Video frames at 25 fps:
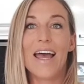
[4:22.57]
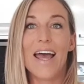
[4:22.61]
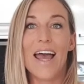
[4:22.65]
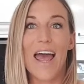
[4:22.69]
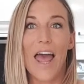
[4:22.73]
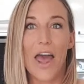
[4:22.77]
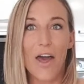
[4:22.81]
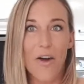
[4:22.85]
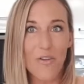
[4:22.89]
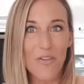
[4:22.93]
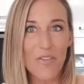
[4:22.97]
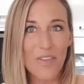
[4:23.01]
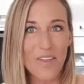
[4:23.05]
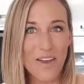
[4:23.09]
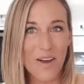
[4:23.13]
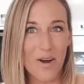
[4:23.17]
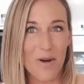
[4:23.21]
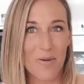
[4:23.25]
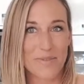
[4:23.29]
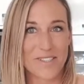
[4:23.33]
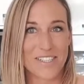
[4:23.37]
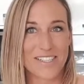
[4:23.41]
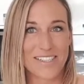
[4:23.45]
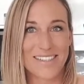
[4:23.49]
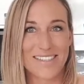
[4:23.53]
healthy
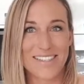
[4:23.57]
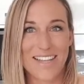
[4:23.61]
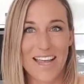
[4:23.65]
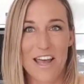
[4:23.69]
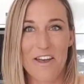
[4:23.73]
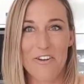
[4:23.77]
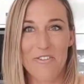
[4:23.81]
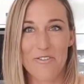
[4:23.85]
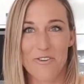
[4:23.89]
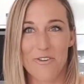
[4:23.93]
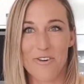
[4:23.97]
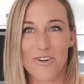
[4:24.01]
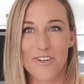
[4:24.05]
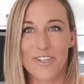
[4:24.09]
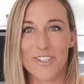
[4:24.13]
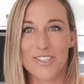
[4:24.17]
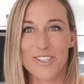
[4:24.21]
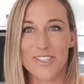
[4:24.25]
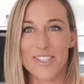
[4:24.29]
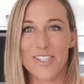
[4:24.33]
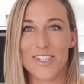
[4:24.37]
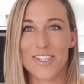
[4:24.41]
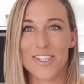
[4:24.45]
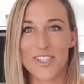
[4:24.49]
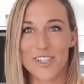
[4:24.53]
options there for you
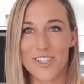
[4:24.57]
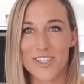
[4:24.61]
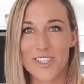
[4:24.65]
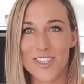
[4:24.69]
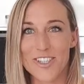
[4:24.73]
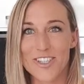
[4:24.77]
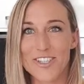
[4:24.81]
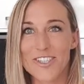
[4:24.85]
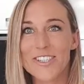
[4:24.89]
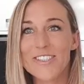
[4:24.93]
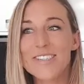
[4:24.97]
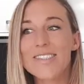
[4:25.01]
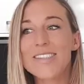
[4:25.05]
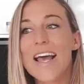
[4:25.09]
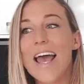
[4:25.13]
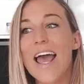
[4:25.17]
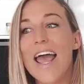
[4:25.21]
to choose